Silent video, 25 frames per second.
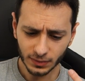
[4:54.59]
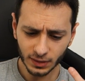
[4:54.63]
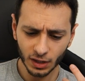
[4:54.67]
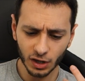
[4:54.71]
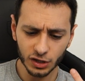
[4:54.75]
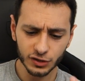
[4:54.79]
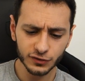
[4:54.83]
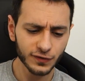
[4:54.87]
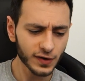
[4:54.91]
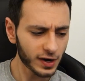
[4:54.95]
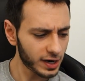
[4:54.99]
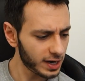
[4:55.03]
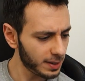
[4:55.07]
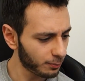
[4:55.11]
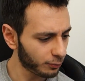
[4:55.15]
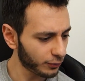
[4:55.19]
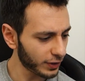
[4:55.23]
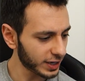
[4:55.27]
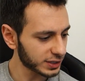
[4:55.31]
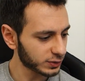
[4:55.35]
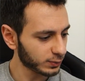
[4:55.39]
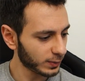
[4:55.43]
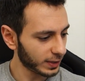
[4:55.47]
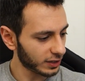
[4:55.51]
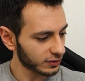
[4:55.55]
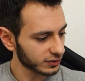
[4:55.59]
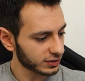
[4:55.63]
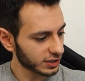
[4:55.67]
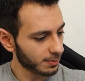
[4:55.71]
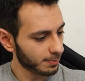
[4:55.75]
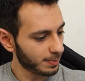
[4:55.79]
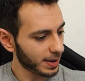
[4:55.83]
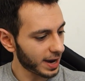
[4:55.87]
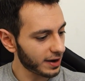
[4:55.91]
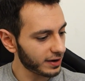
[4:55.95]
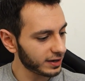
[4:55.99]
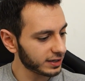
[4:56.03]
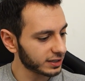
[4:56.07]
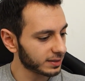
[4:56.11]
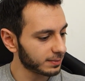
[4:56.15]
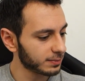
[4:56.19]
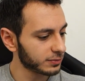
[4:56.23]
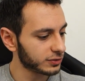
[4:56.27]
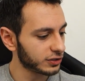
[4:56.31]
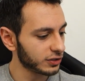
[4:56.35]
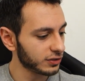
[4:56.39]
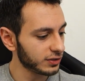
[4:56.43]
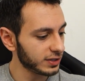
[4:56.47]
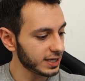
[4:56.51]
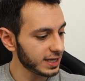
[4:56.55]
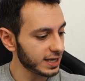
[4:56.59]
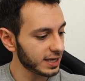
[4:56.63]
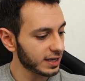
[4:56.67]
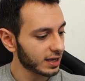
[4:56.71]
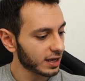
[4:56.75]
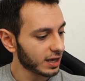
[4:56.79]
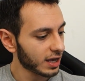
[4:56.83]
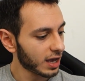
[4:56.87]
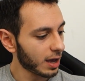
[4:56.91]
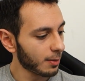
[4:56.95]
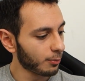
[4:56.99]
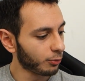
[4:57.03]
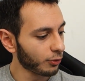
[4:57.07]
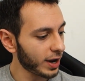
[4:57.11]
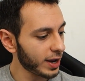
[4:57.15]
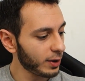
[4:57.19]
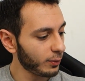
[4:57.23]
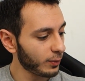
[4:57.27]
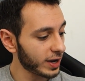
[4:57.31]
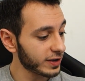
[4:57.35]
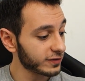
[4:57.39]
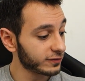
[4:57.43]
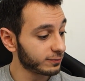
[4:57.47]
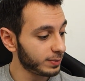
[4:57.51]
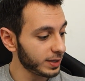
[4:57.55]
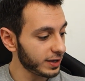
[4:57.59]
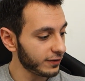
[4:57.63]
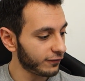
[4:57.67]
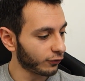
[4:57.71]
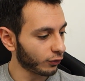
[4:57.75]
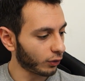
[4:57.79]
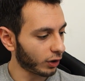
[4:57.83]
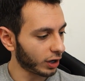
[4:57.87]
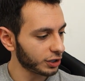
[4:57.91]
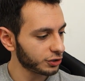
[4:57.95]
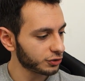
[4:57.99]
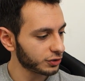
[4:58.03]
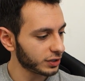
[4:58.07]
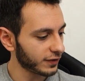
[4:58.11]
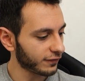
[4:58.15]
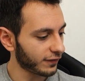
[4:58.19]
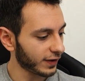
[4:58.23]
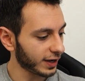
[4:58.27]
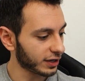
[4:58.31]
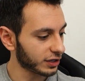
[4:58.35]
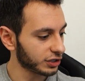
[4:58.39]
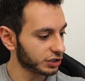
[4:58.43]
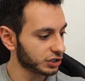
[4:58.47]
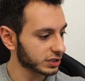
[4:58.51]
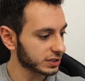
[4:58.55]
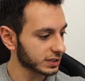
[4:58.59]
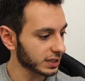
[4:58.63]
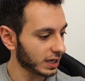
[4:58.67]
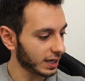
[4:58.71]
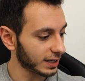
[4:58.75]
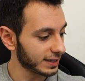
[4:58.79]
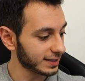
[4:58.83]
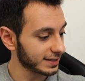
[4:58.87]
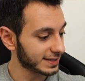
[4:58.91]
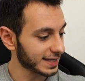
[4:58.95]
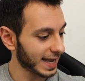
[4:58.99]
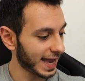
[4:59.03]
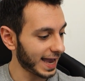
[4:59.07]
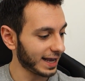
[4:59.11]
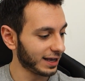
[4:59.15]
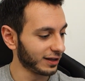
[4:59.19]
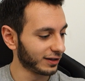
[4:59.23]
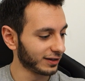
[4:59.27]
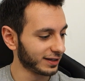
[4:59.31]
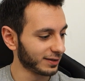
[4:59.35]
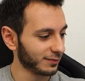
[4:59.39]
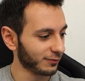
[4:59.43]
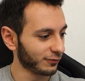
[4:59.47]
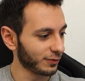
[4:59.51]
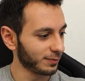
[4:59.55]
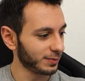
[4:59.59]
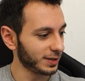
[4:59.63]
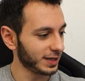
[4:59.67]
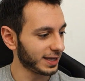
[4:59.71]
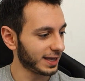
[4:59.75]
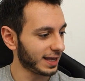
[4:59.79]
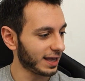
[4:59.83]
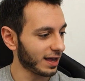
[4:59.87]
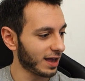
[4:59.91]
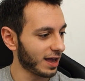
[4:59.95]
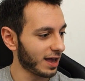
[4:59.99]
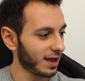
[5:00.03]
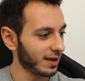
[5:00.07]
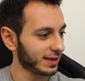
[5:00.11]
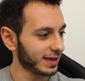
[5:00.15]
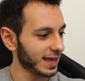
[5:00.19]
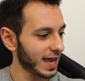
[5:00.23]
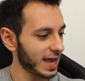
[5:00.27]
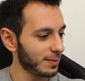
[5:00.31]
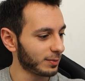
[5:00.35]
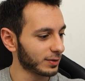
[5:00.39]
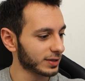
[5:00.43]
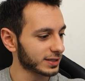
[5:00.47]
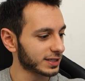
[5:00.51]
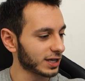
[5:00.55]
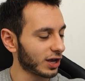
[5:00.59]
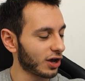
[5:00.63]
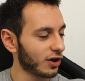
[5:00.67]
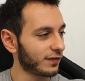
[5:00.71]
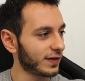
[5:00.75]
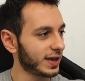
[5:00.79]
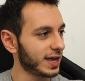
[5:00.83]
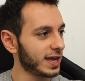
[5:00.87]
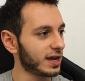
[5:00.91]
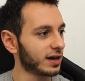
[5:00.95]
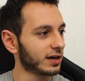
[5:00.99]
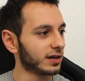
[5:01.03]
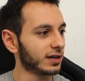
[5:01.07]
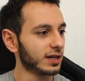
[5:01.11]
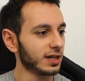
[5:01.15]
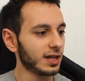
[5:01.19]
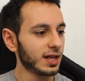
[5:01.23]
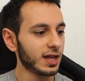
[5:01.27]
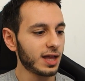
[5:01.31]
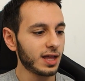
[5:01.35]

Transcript: I was very impressed when I was comparing them to the Brainwavz B400, if I could just untangle them from the cables that are over here.